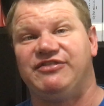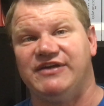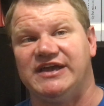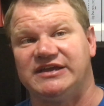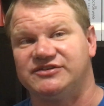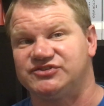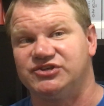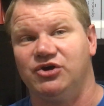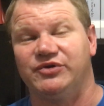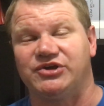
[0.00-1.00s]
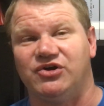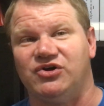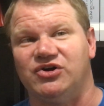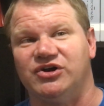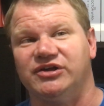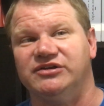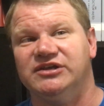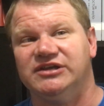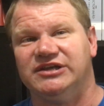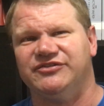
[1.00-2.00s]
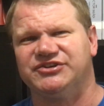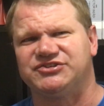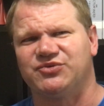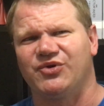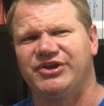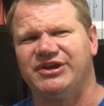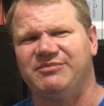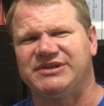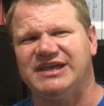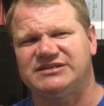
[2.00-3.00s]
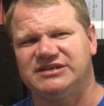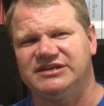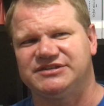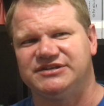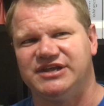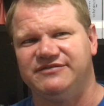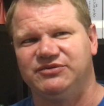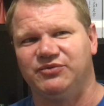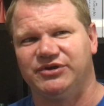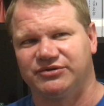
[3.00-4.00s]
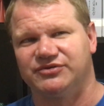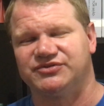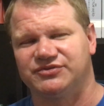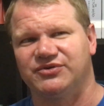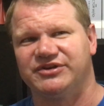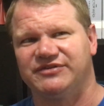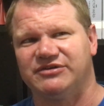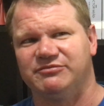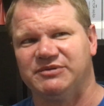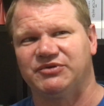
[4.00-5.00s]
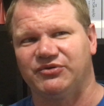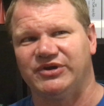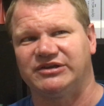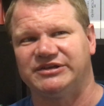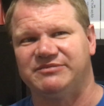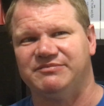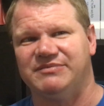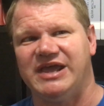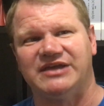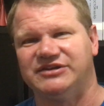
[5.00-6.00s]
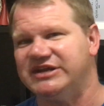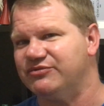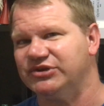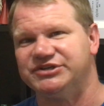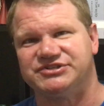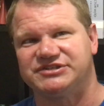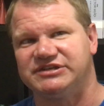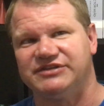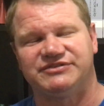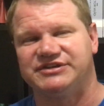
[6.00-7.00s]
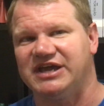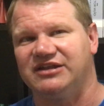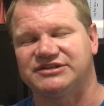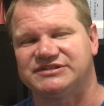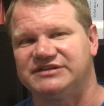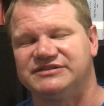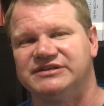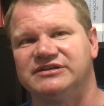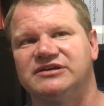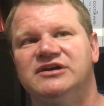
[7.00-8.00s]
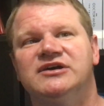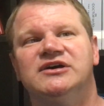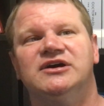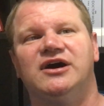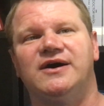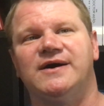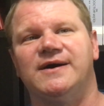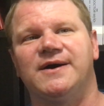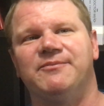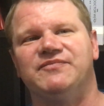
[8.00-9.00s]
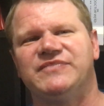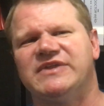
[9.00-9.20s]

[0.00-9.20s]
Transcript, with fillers: things going on in this story, and I'm guessing it's a David Whittaker story if I remember correctly. And man, did he really just get the Daleks, I think. Uh,